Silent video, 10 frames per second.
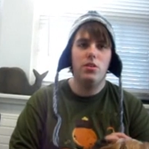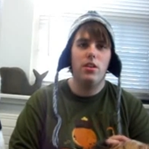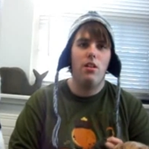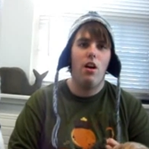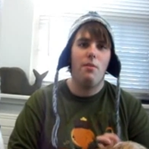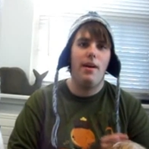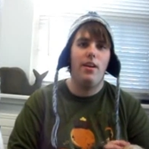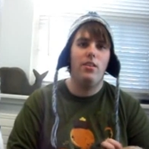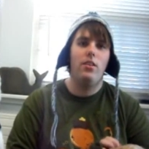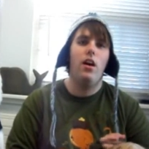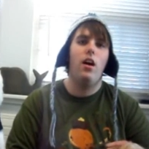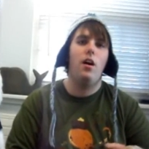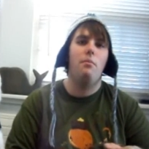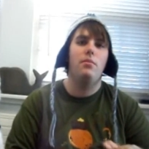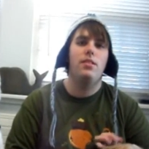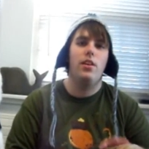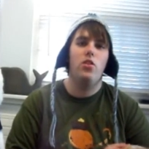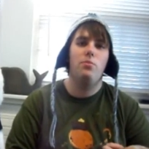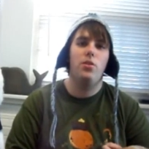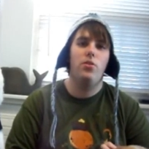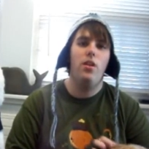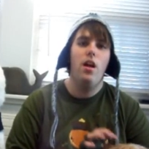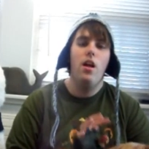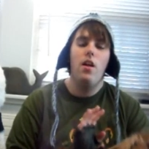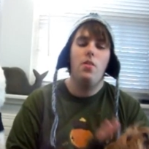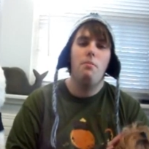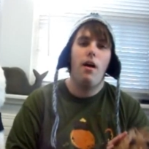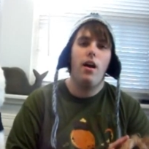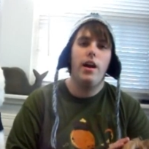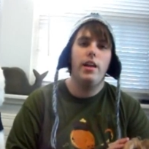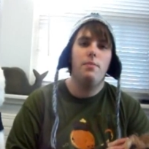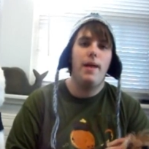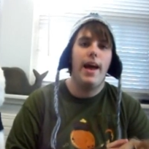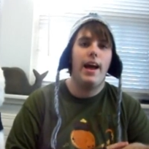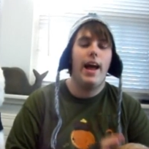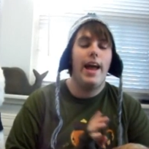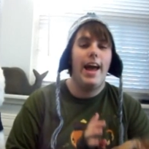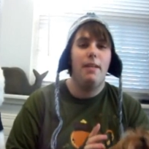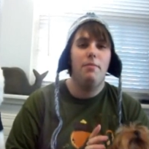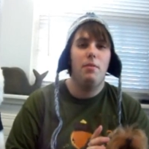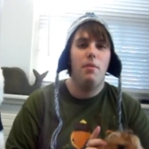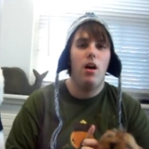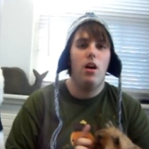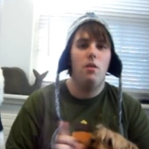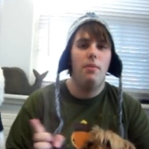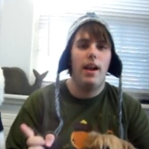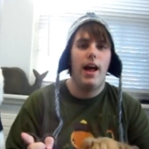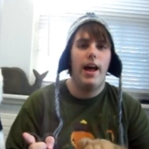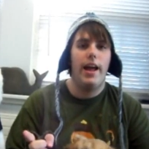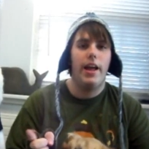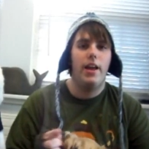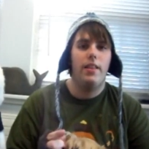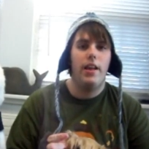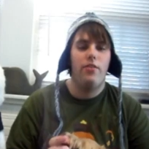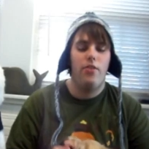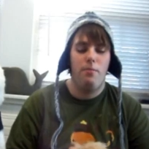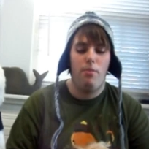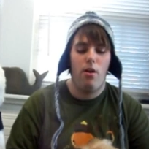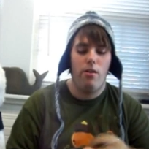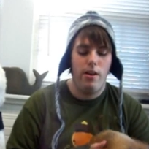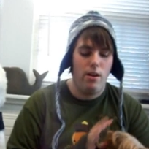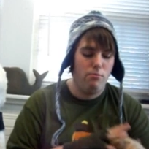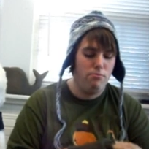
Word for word: we're going to talk about um, Sailor Moon. The manga is back. I had no manga, but I let a friend borrow it.